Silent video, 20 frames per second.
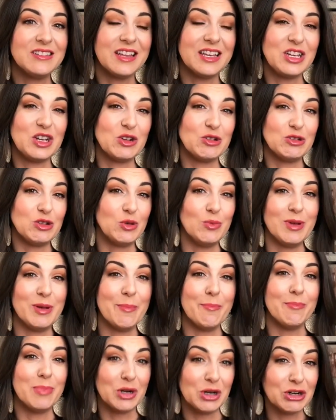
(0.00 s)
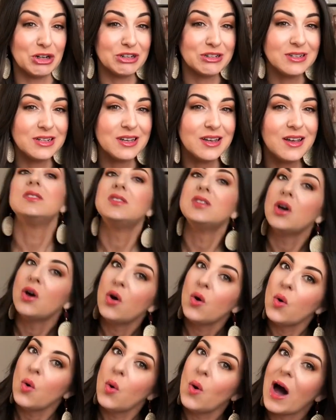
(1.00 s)
like you're a little bit burned.
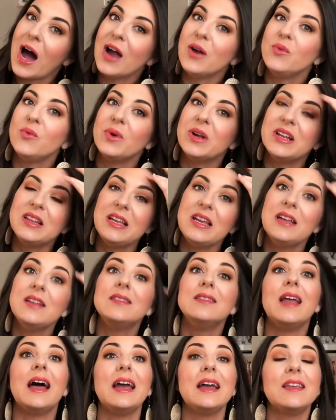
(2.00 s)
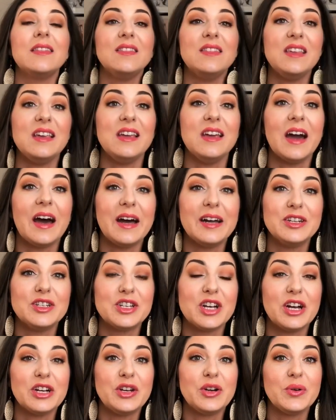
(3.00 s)
So I really like the
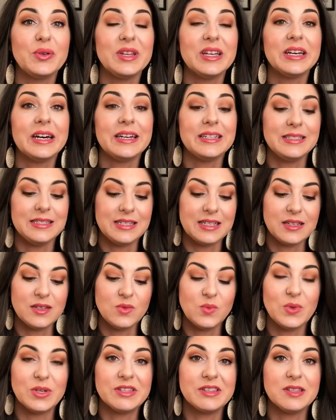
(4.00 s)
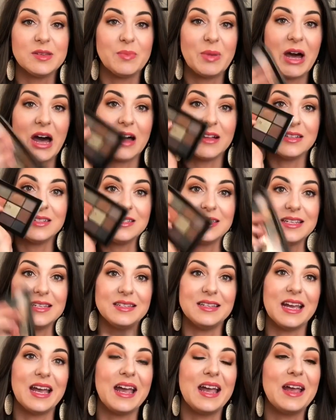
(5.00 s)
eyeshadow that I did with the palette
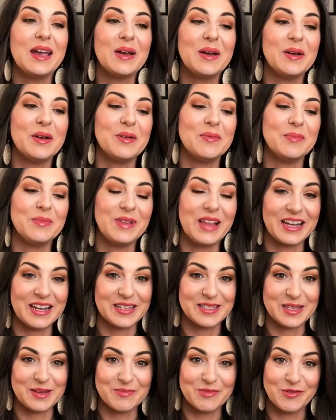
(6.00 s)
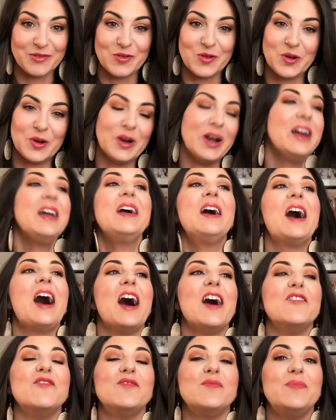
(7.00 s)
today. Like I said before,
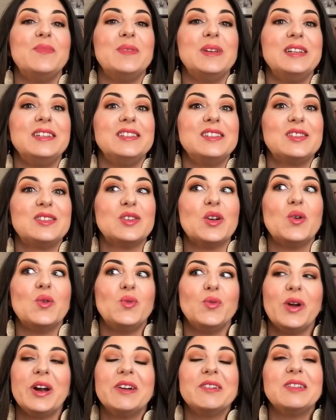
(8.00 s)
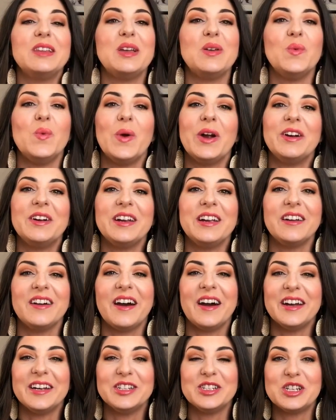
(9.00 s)
I've been so rarely wearing
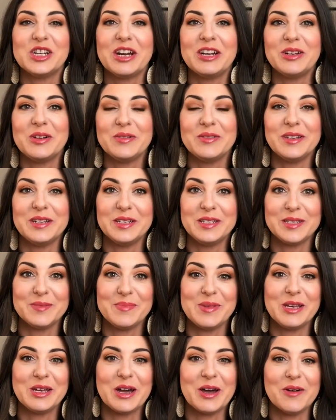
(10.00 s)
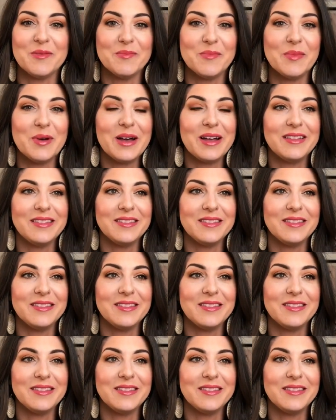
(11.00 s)
eyeshadow that it's become